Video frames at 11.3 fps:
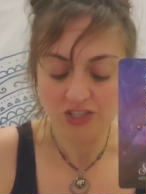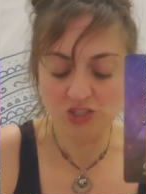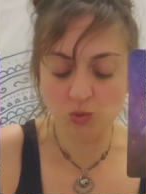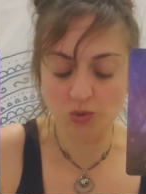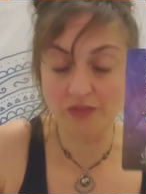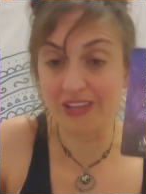to
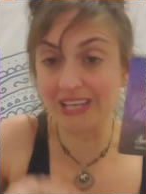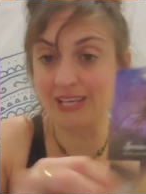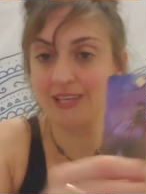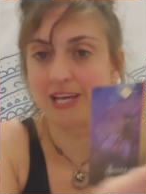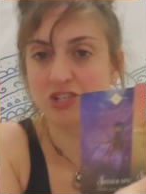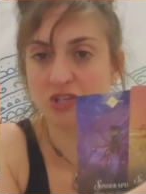sort of like
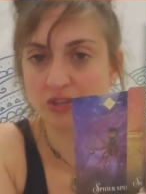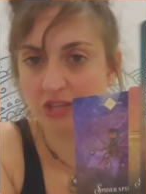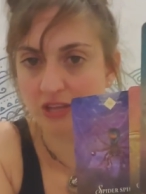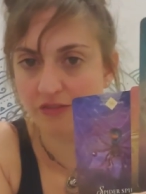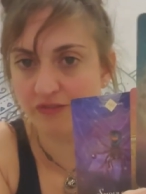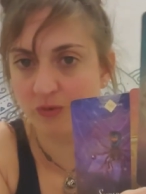catch a
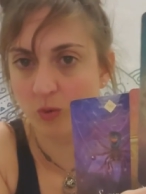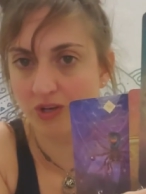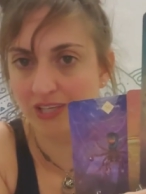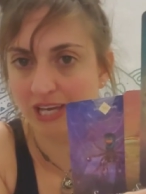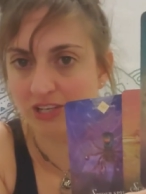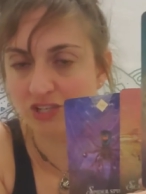thief or
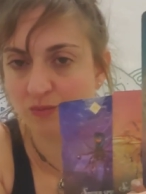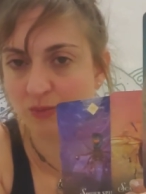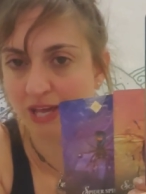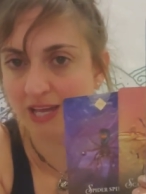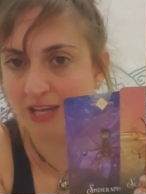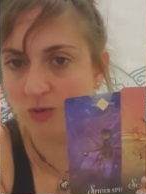catch the
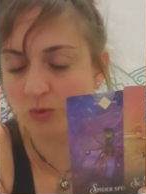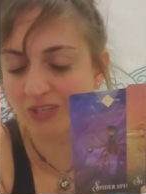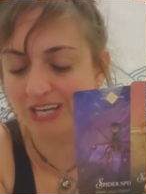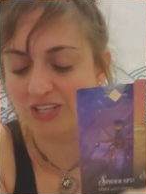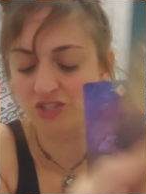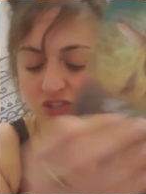pain or
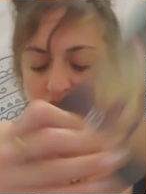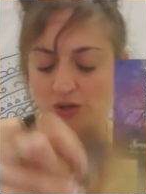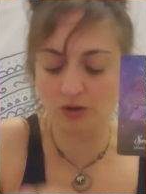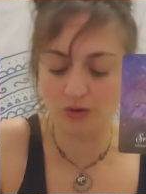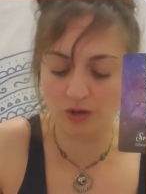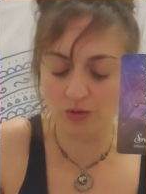catch the
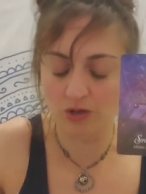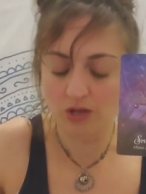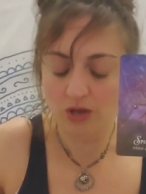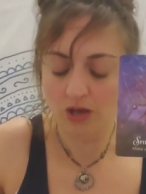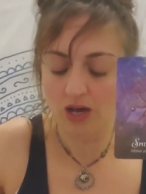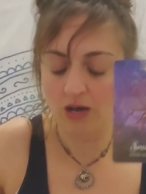sorrow
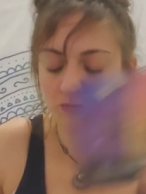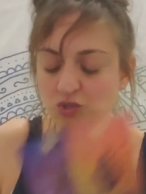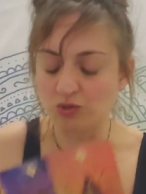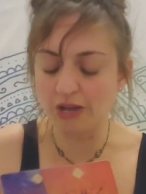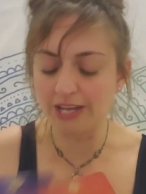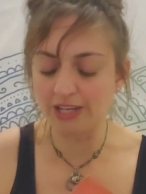um,
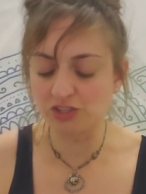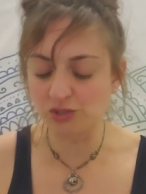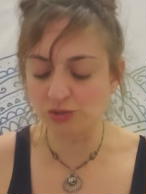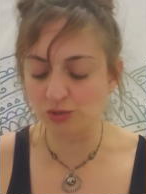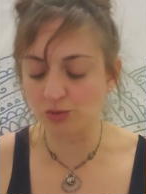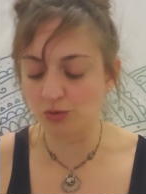trying
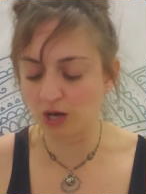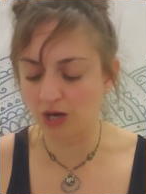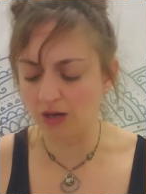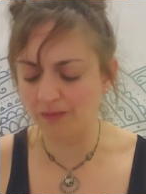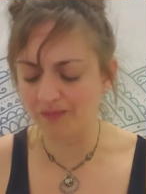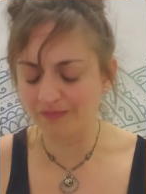to
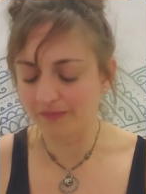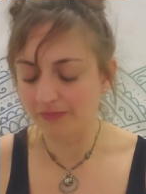um,